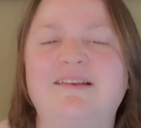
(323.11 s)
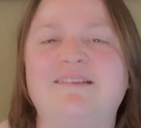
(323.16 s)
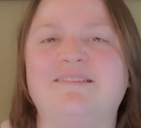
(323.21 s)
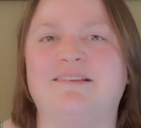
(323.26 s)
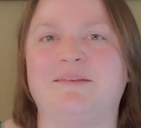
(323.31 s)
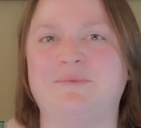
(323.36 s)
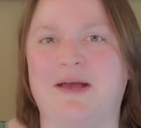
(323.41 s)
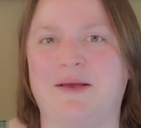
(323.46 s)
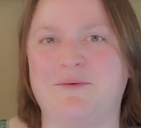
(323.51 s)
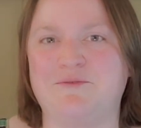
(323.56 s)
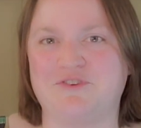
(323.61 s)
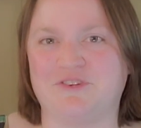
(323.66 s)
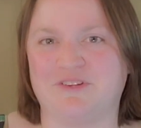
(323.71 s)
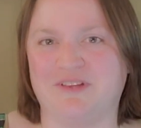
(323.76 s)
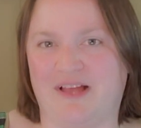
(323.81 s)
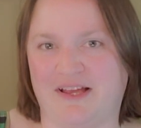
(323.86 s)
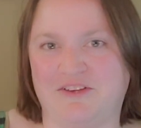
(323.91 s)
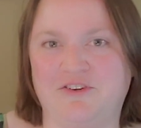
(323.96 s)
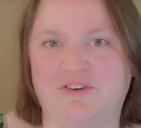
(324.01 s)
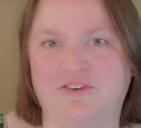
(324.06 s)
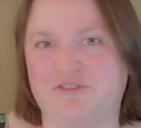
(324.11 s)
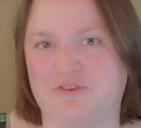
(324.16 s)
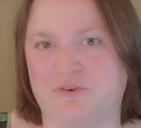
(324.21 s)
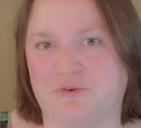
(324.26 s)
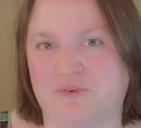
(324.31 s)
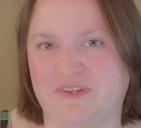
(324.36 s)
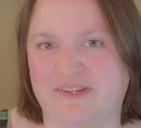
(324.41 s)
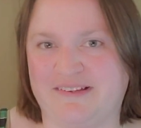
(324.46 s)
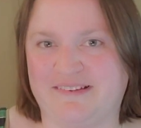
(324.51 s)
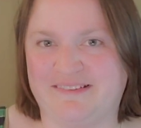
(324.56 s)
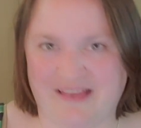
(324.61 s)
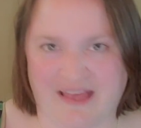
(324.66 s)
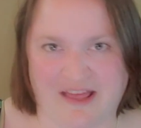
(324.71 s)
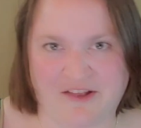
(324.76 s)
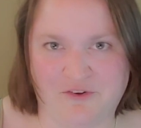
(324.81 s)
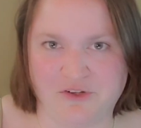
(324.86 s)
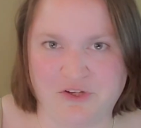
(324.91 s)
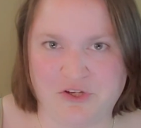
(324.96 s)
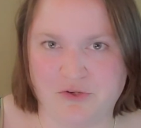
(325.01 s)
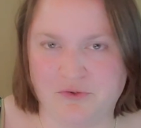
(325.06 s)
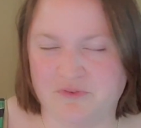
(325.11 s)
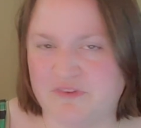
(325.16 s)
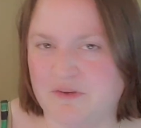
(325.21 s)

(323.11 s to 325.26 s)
Sometimes your line cooks will really saddle you.